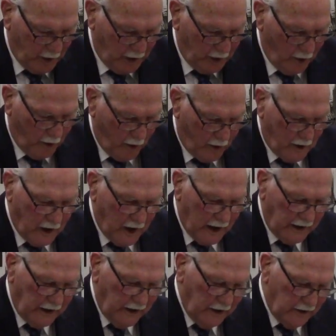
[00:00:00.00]
Lord,
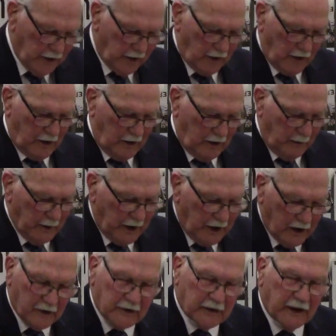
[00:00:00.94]
like eternal,
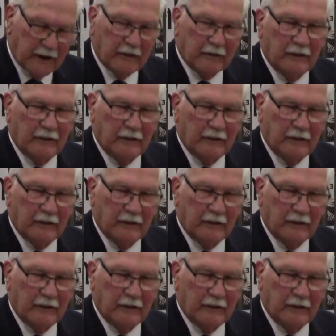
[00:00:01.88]
because that